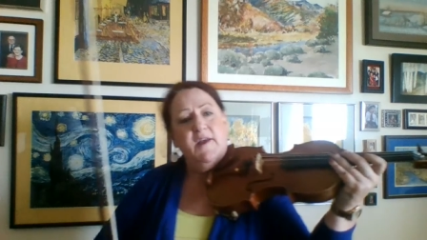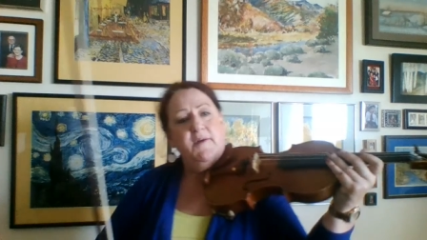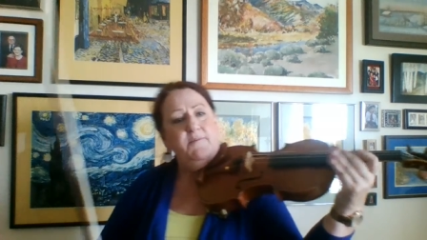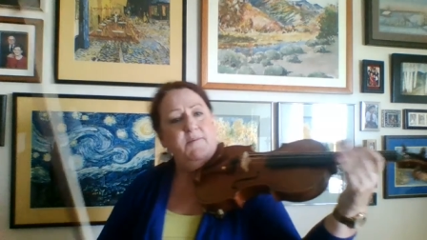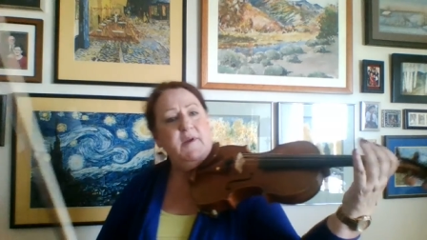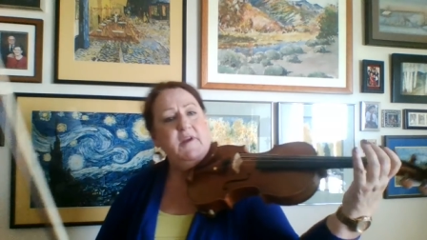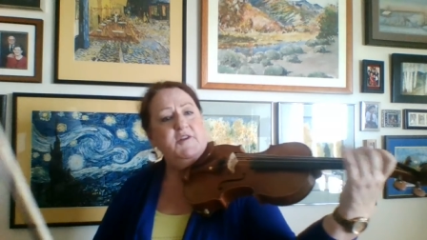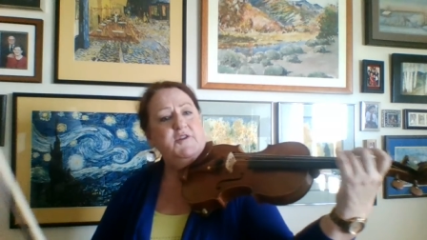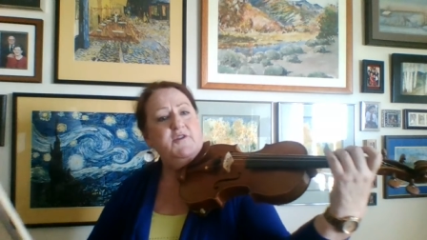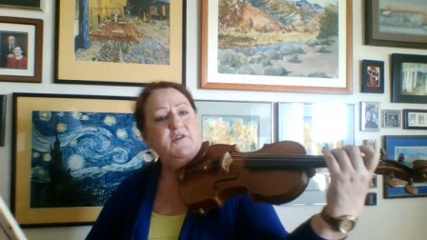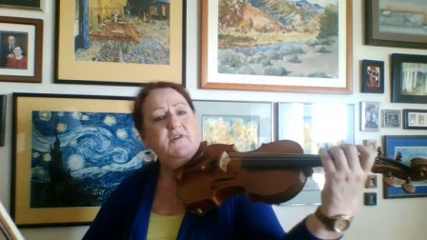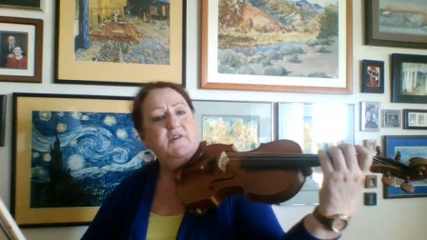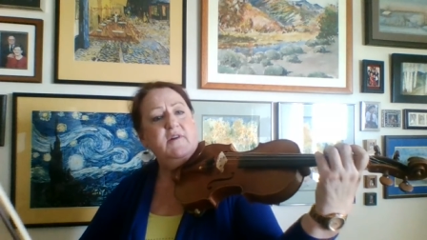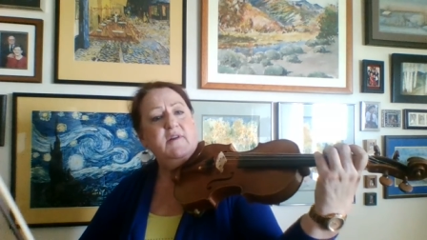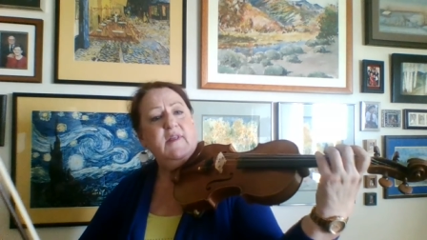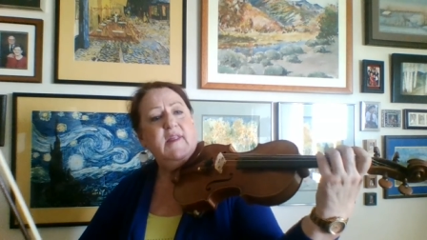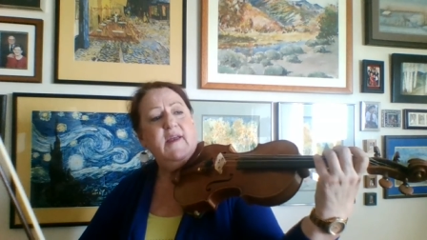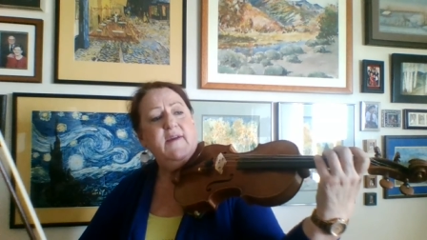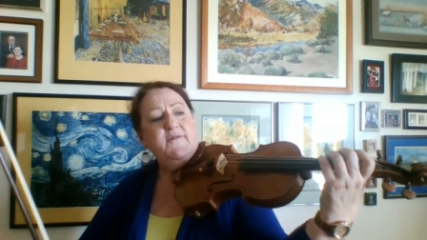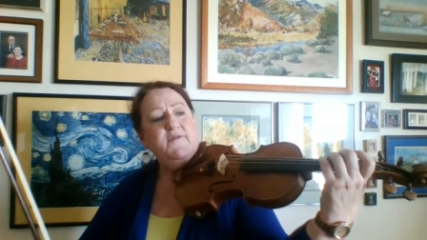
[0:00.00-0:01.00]
Make sure your
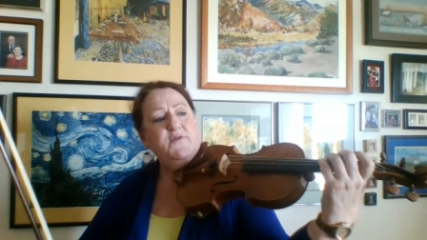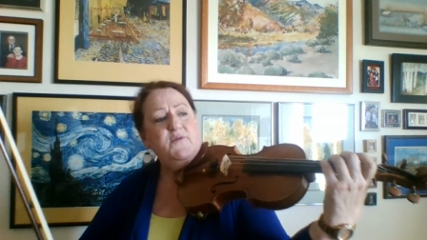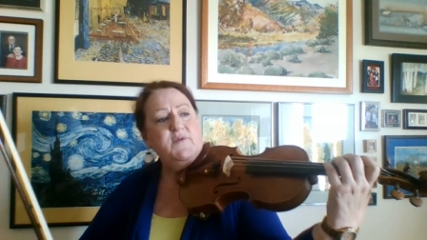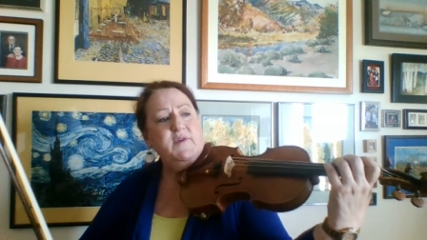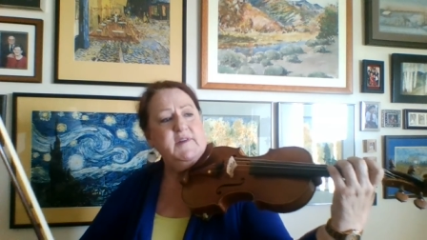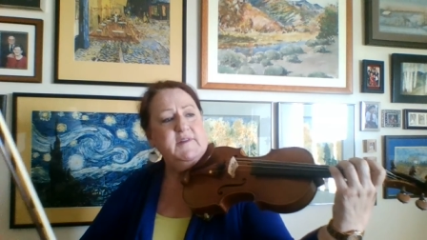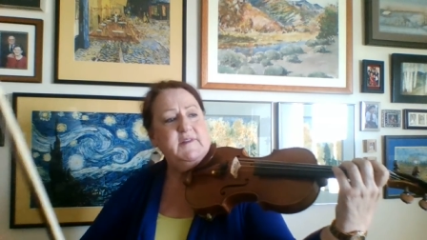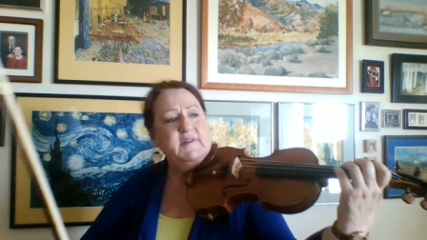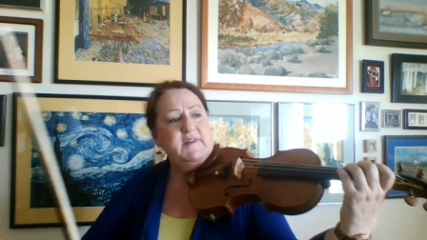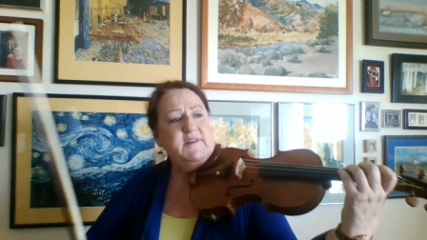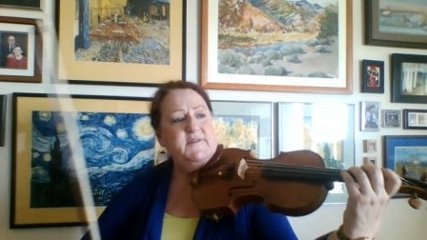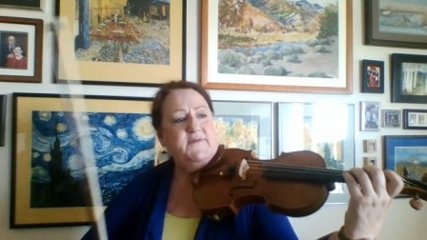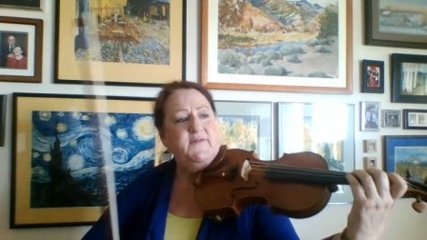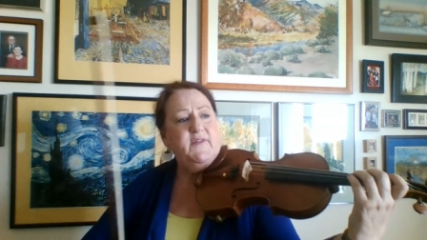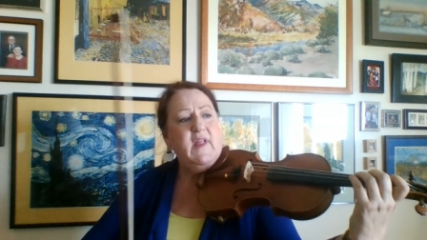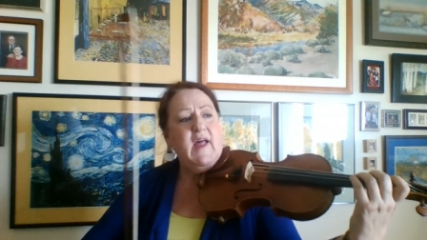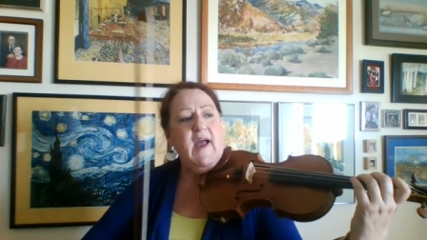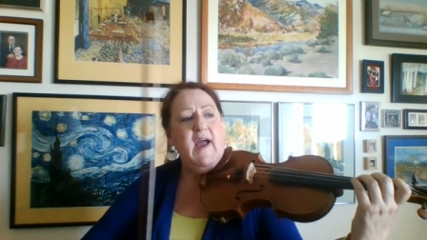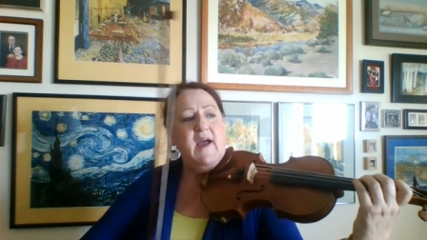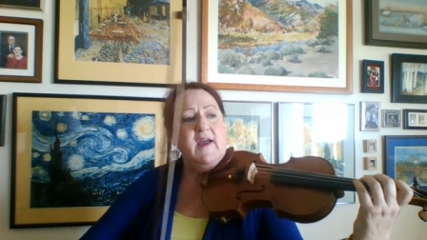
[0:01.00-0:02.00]
left wrist is
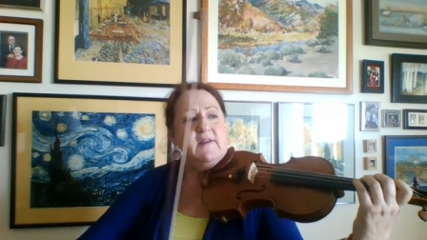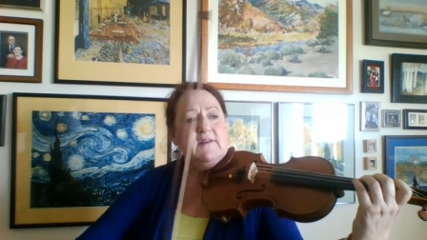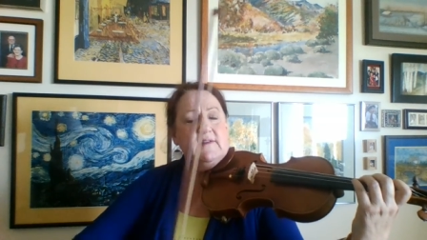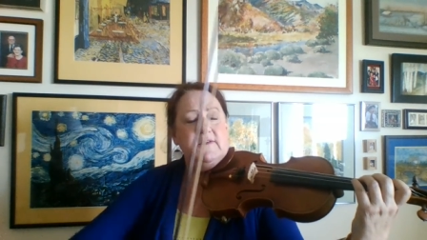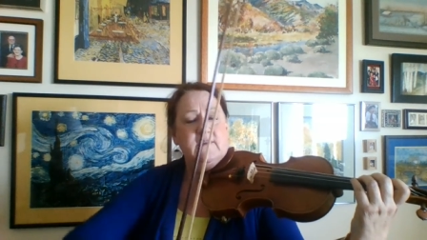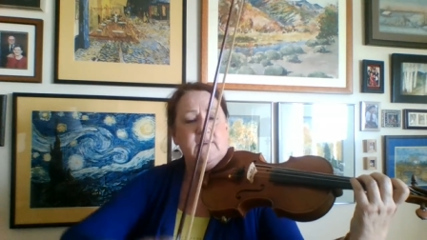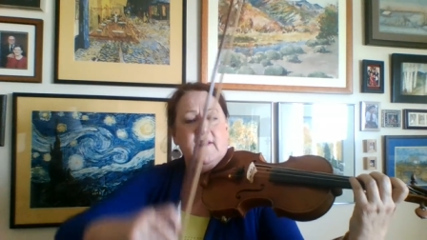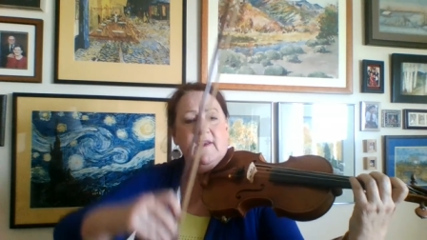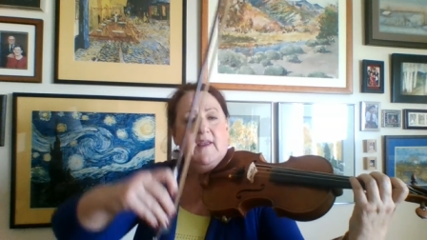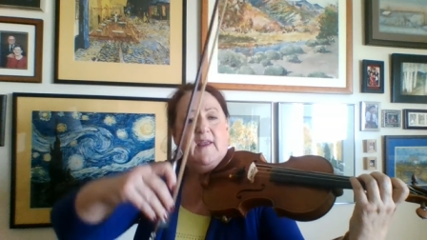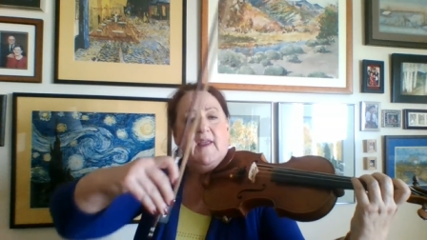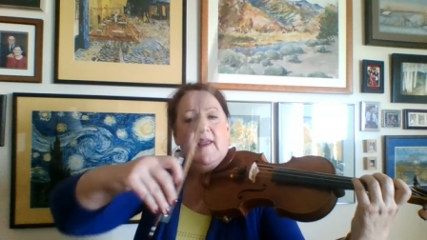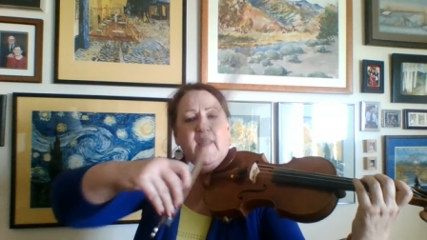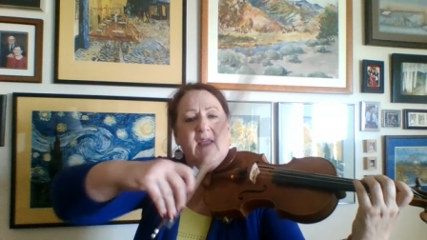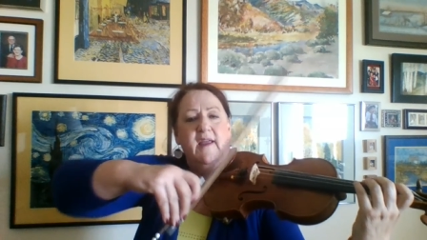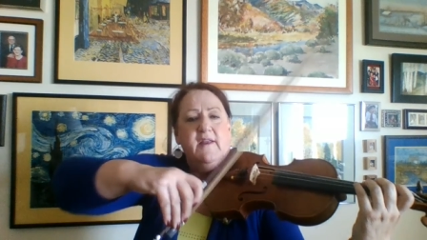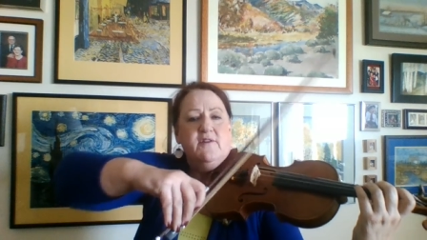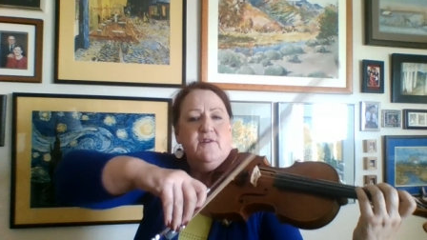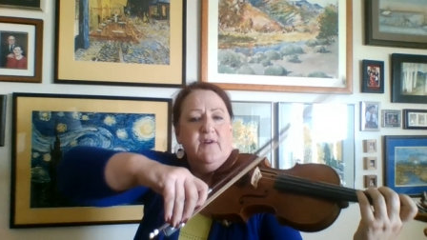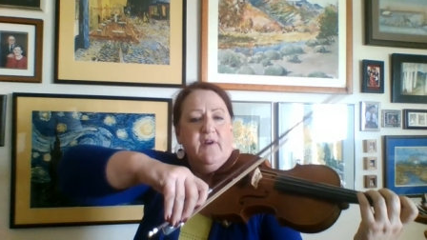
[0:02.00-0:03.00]
flat
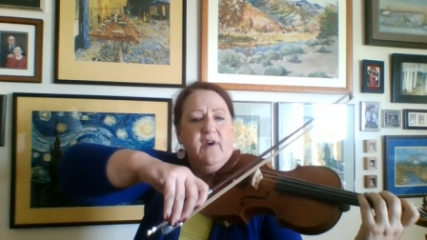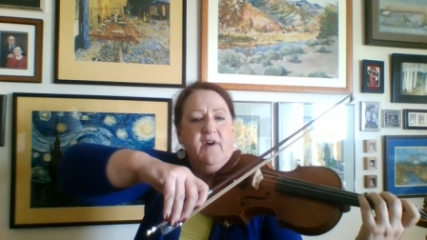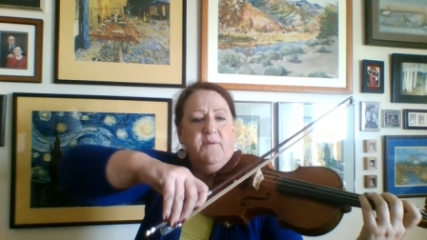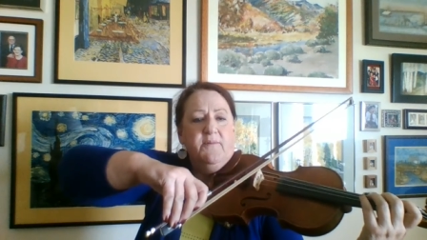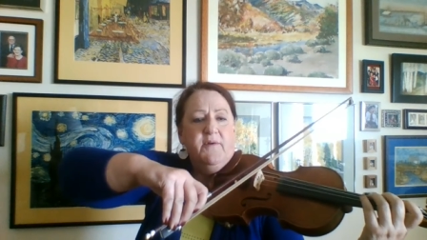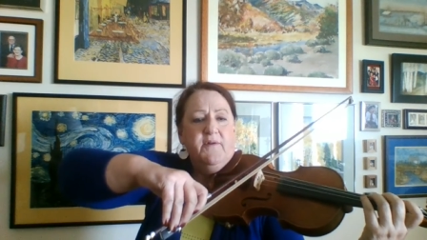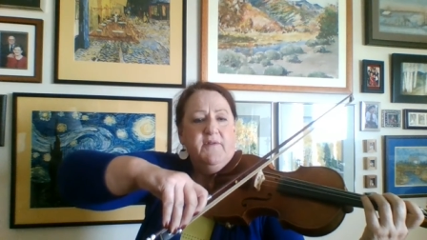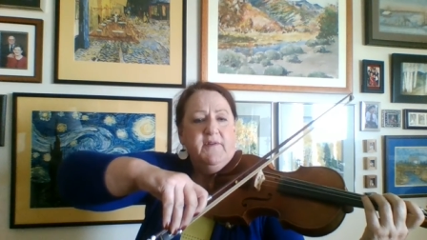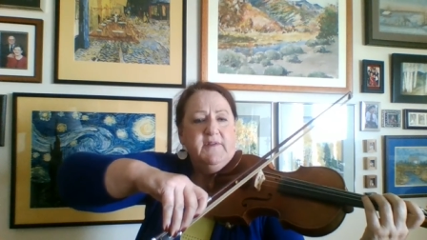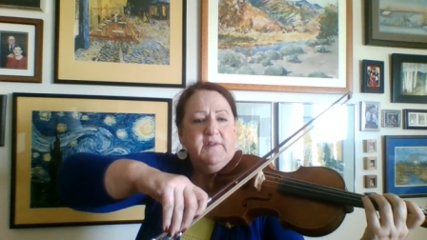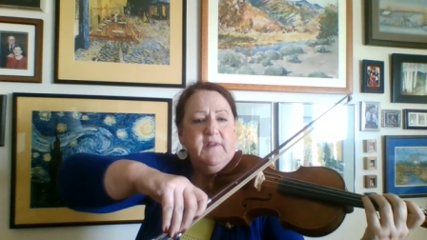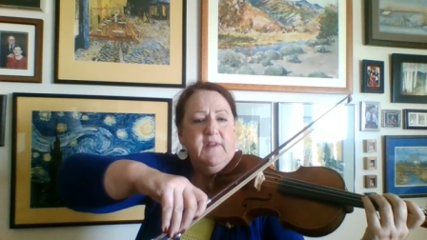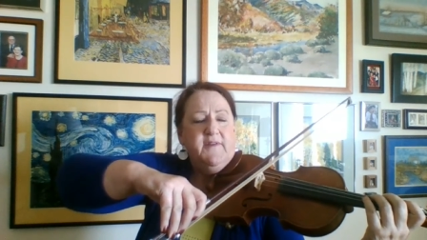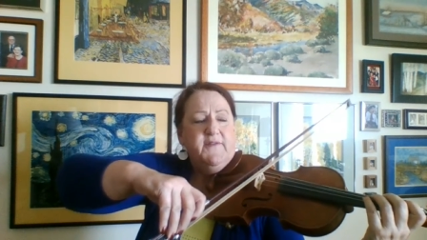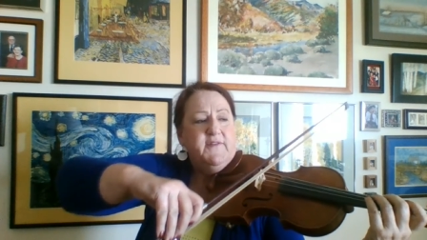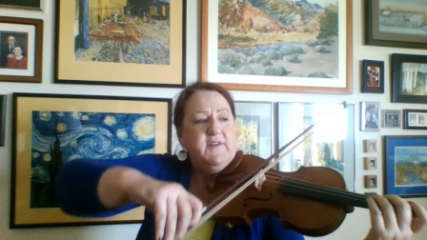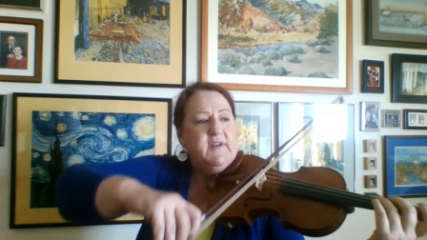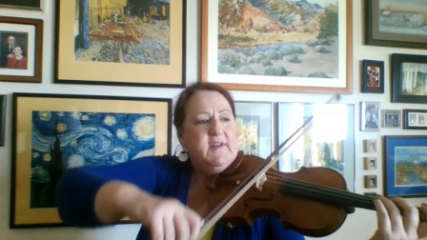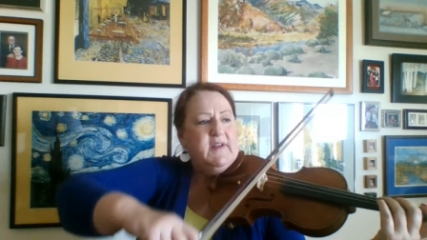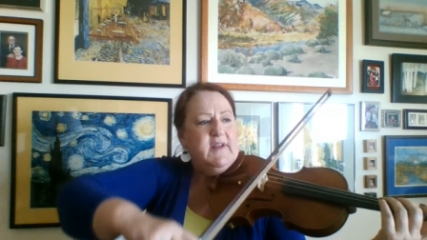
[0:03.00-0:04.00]
and your elbow is
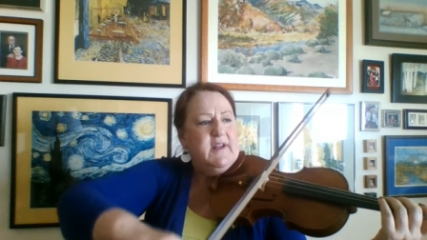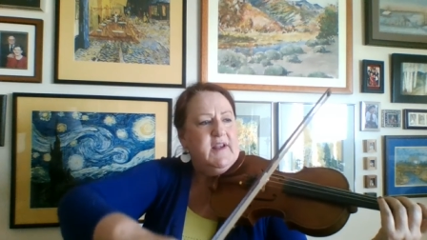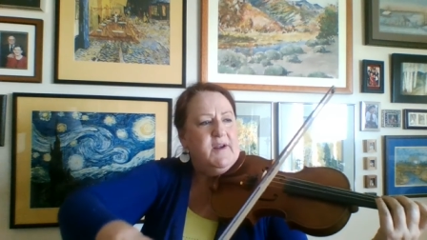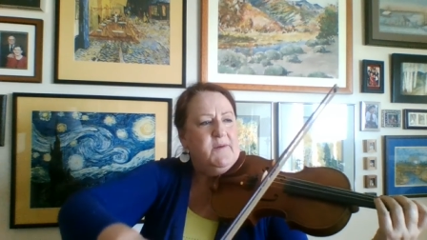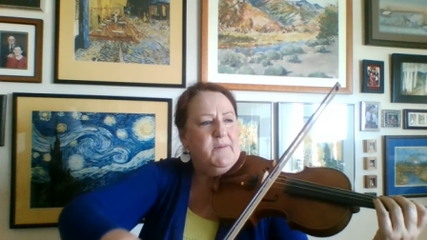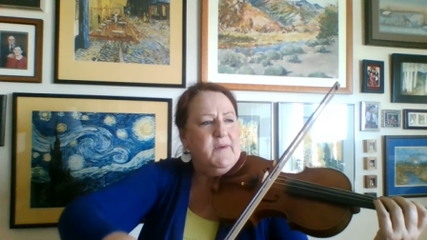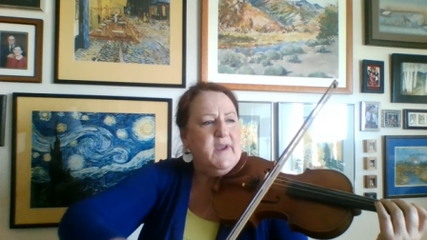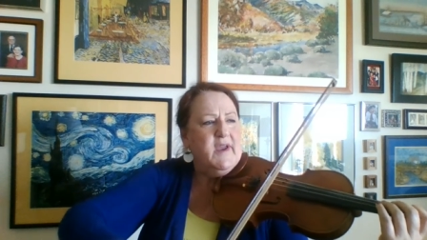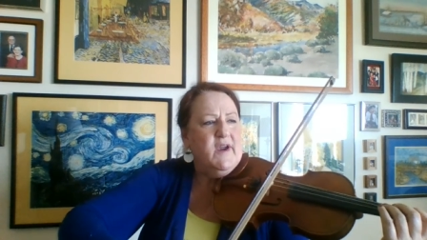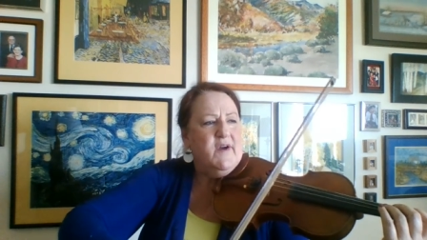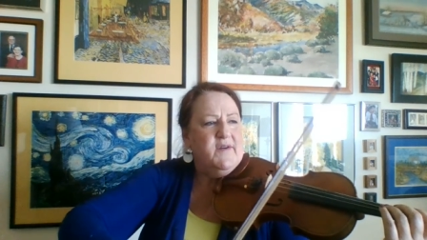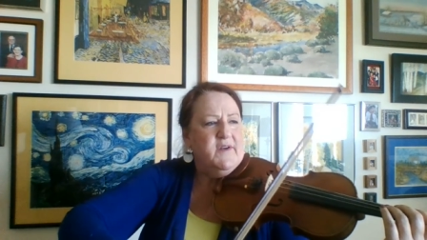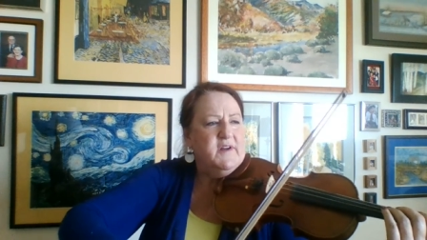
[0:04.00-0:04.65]
lifted. Here we go.